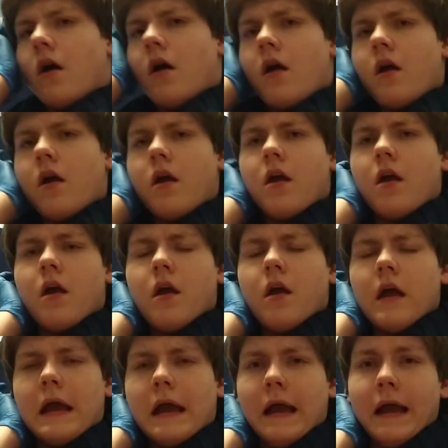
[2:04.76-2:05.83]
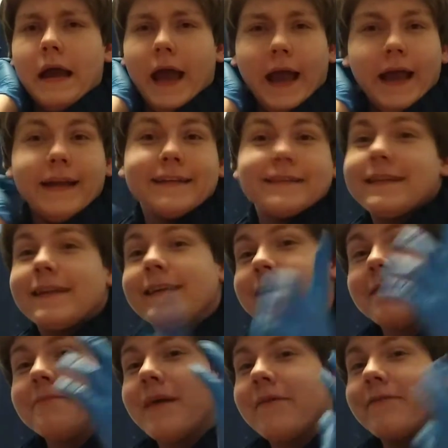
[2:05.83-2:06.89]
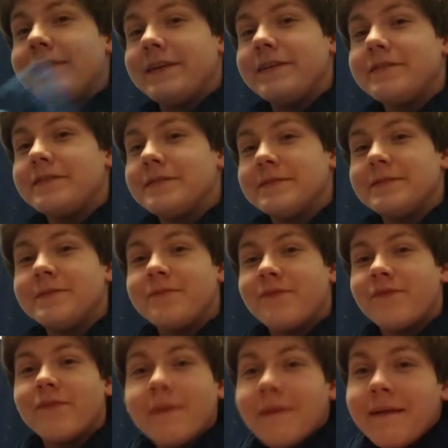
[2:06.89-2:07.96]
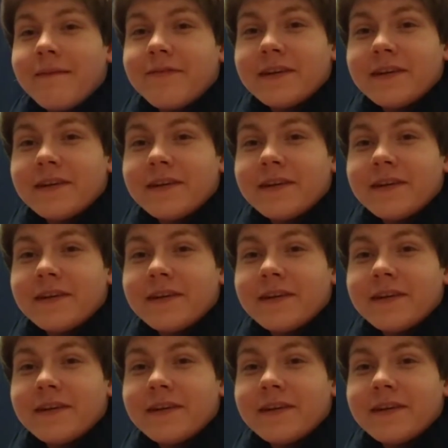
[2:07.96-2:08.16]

and click on my YouTube for my first YouTube video.